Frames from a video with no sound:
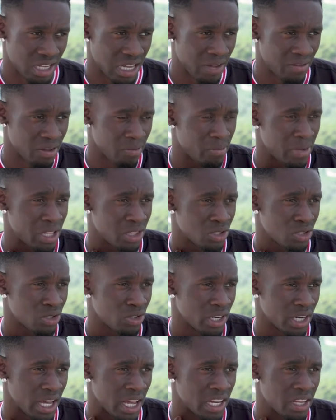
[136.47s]
to have a
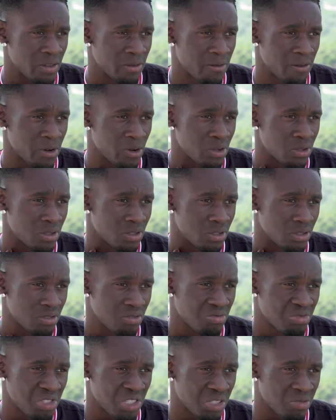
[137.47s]
mentor in any field
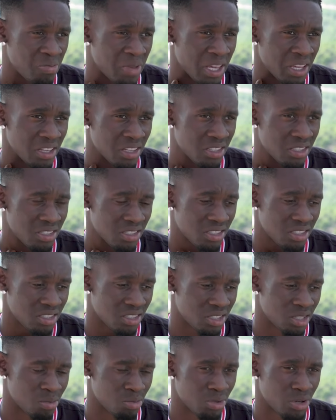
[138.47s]
just
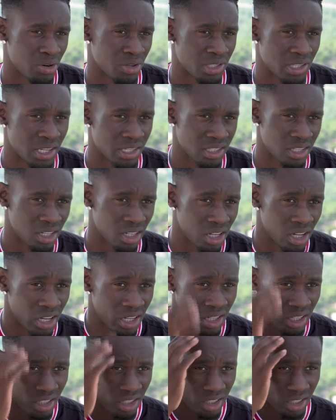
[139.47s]
makes the process to
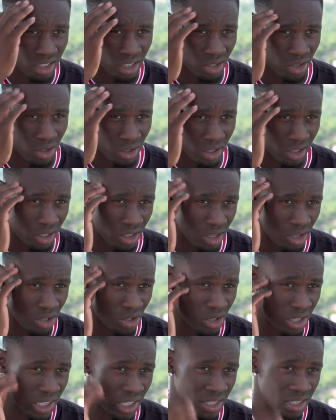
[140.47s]
learning a lot
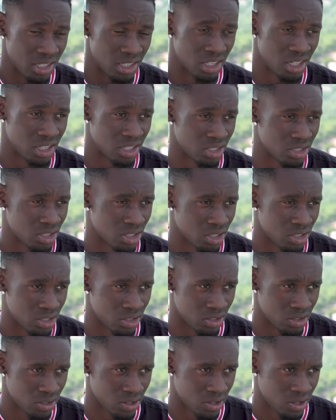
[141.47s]
easier,
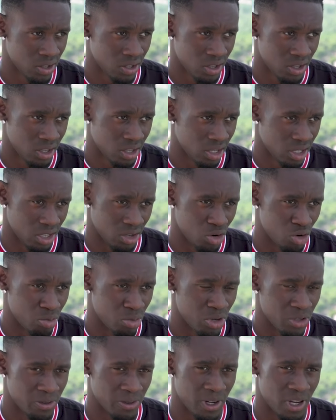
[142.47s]
so
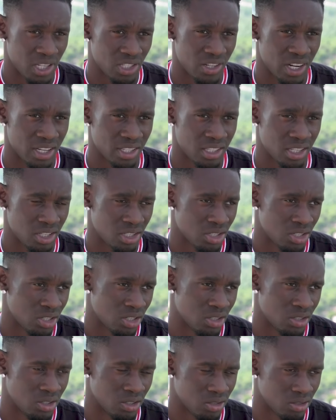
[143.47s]
almost fast tracks it.
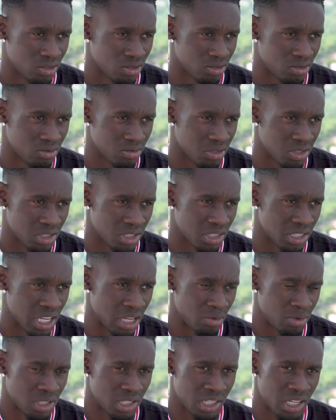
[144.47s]
So it's the
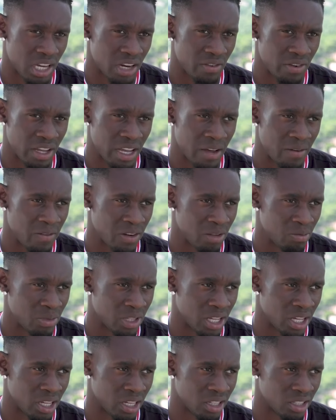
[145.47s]
same with Thierry, having
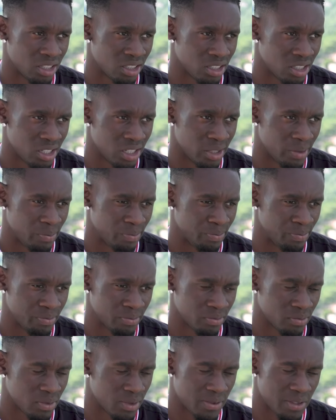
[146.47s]
him there. There
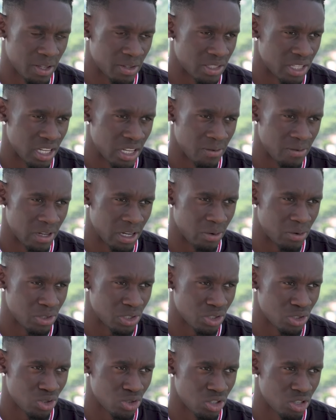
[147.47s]
was anything I
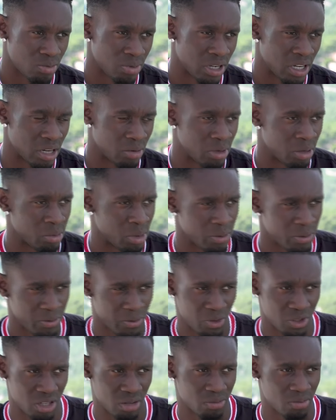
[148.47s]
wasn't sure about. I remember
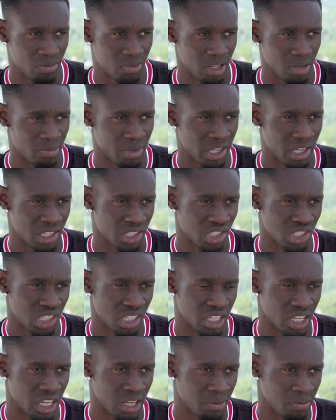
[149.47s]
before the
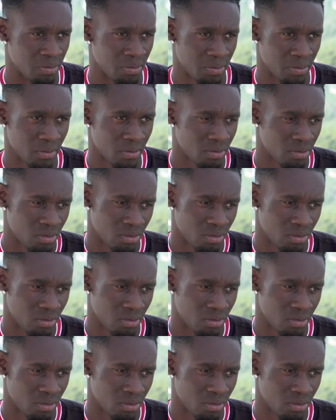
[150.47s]
PSG game,